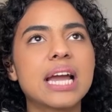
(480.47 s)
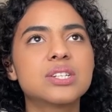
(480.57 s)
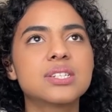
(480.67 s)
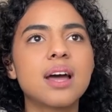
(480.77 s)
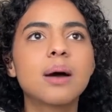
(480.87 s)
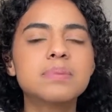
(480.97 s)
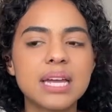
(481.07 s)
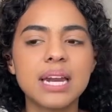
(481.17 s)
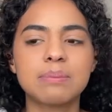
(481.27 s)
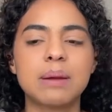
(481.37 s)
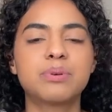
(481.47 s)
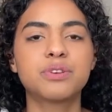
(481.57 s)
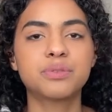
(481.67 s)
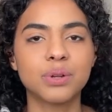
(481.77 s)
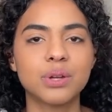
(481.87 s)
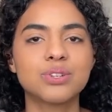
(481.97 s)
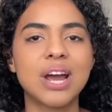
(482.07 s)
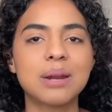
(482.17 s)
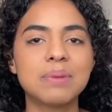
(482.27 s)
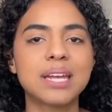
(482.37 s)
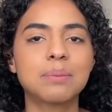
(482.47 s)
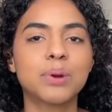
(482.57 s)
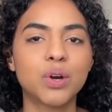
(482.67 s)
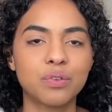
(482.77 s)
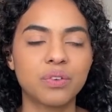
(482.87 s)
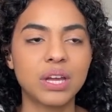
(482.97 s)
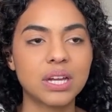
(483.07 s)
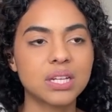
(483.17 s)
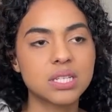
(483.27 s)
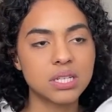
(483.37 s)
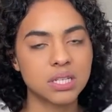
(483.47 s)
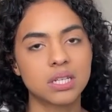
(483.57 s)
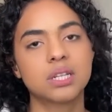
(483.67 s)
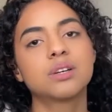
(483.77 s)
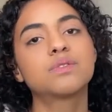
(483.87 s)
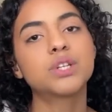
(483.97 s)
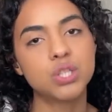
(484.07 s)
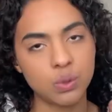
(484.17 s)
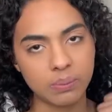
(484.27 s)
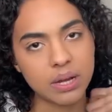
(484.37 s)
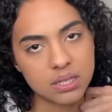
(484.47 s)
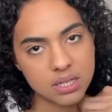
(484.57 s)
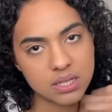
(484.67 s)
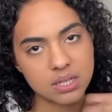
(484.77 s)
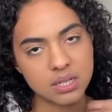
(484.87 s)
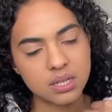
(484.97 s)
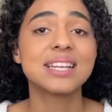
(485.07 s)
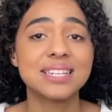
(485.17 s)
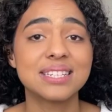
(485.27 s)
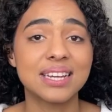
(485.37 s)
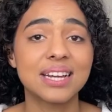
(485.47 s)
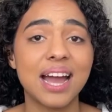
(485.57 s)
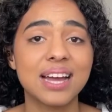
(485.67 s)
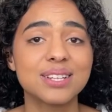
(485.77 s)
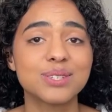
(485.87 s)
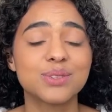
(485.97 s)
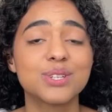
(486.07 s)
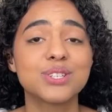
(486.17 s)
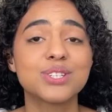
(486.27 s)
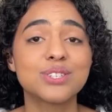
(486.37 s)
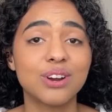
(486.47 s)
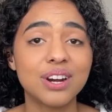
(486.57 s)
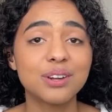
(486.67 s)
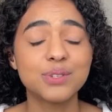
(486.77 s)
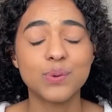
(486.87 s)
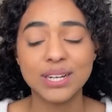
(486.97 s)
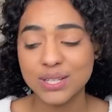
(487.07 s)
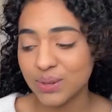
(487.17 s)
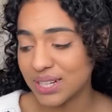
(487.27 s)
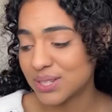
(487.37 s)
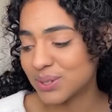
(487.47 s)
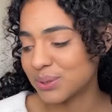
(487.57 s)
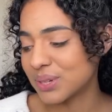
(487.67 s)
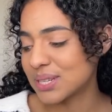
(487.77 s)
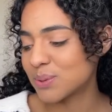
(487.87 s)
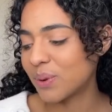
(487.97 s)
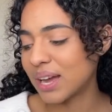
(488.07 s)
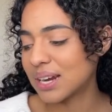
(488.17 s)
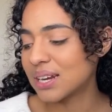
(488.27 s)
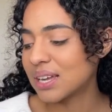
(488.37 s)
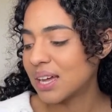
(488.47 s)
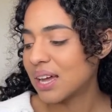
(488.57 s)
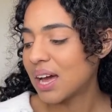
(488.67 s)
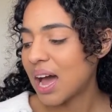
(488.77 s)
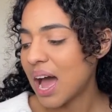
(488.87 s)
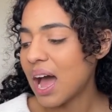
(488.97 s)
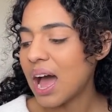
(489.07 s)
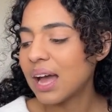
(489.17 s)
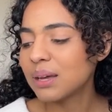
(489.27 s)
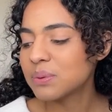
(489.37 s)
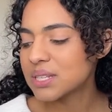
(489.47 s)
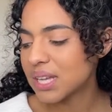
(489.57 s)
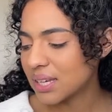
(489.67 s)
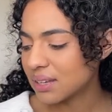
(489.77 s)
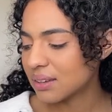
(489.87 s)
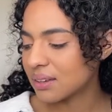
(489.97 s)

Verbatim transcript: and just updating my portfolio, trying to make it perfect for two months. This is it guys. So the start of 2022 is when I was like,